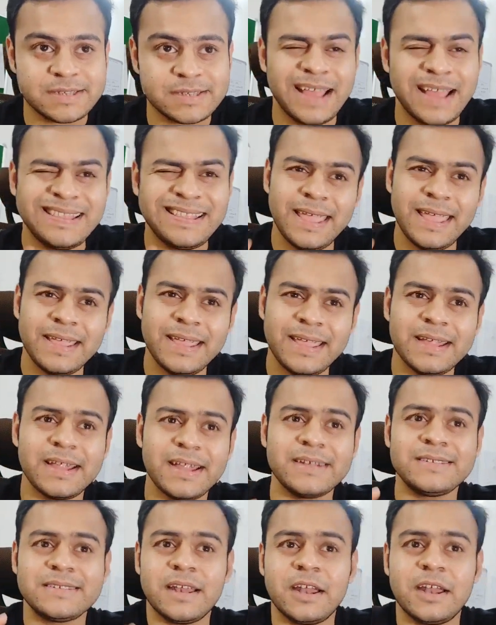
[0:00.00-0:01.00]
I think
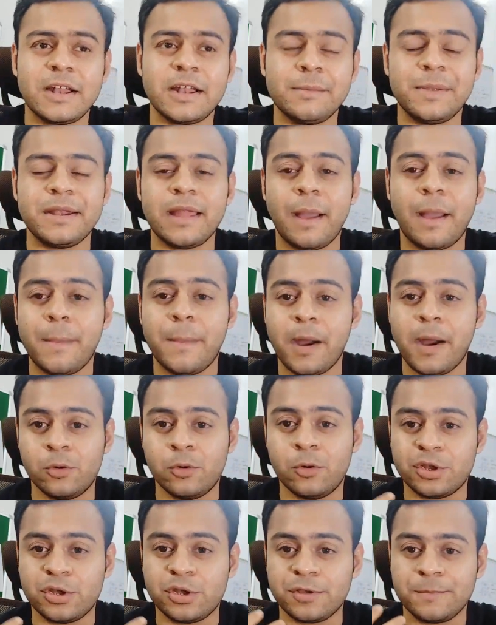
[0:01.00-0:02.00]
it's a little bit
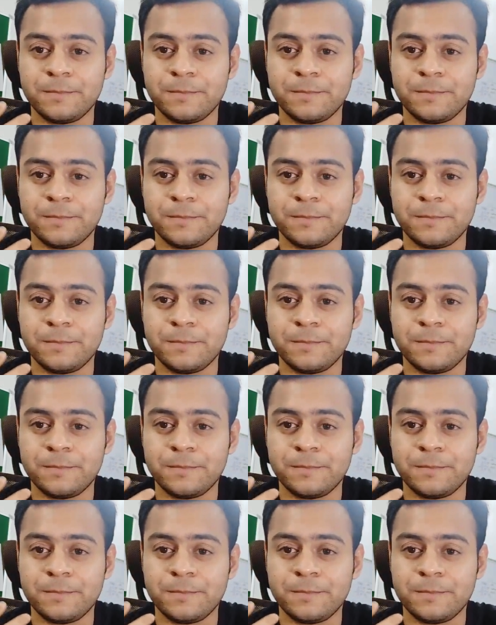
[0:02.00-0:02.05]
about